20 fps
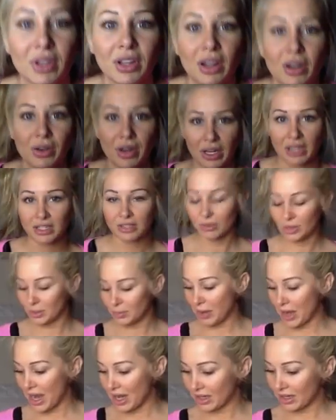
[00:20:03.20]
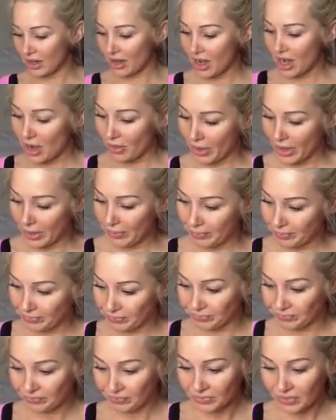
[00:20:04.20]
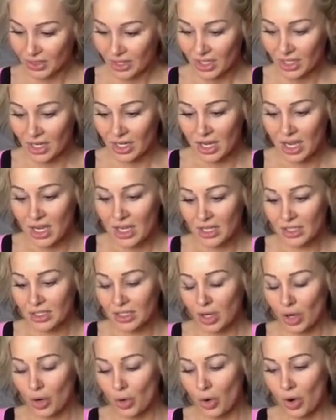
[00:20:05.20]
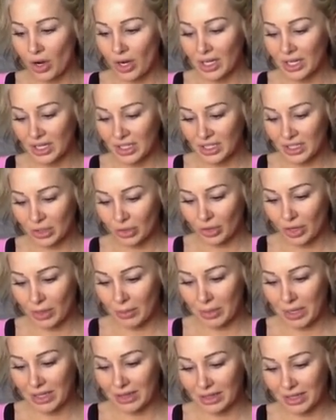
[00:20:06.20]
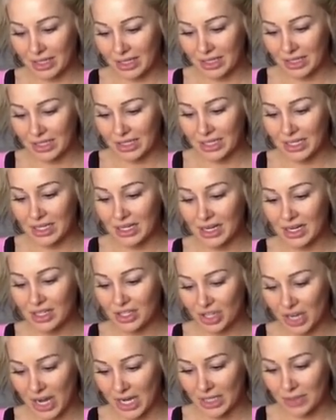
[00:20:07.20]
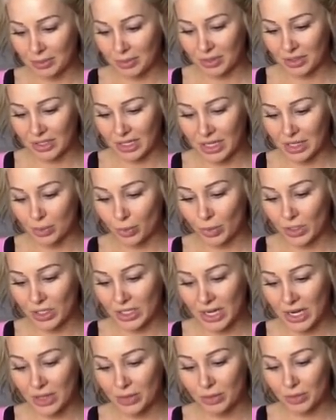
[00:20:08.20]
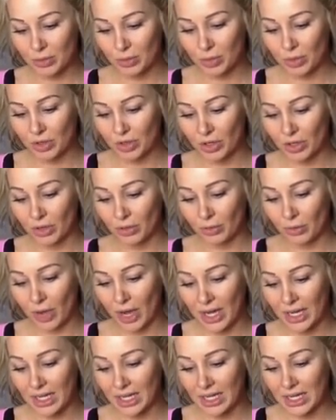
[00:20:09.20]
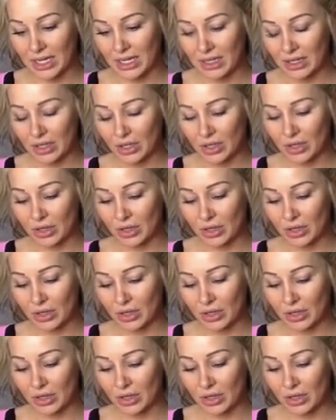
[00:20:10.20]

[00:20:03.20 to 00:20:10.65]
Okay, so it's back. All right. So on Instagram, Lindsay Jasper says, which house was more nerve-wracking